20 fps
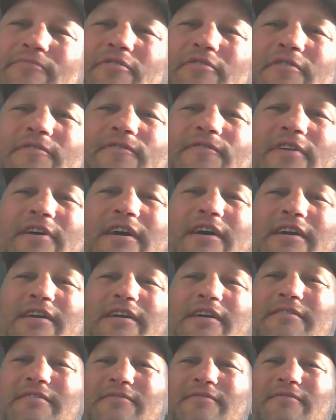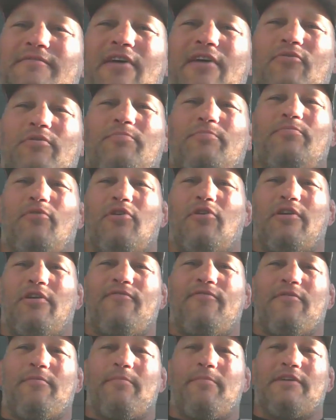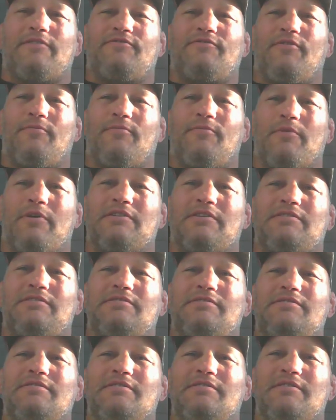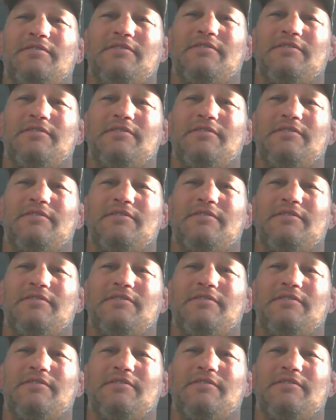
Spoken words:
after a fight, I would party for about 2 months,